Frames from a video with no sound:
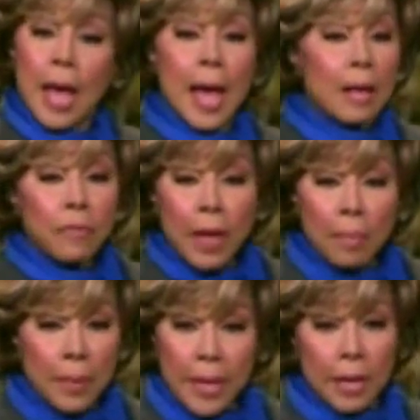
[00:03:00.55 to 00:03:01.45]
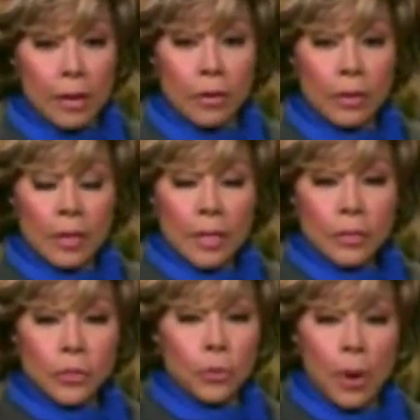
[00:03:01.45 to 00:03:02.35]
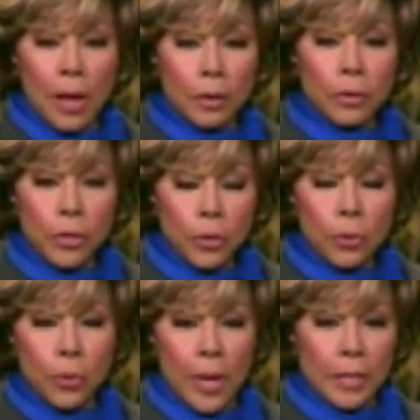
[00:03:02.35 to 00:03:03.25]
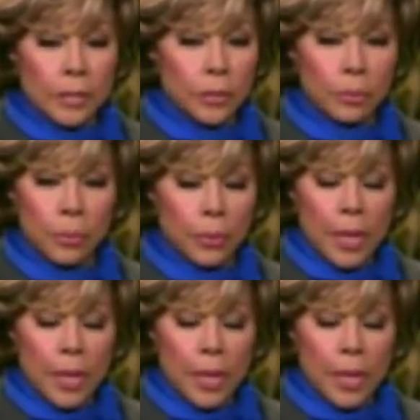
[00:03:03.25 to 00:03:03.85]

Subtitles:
I come here to honor you and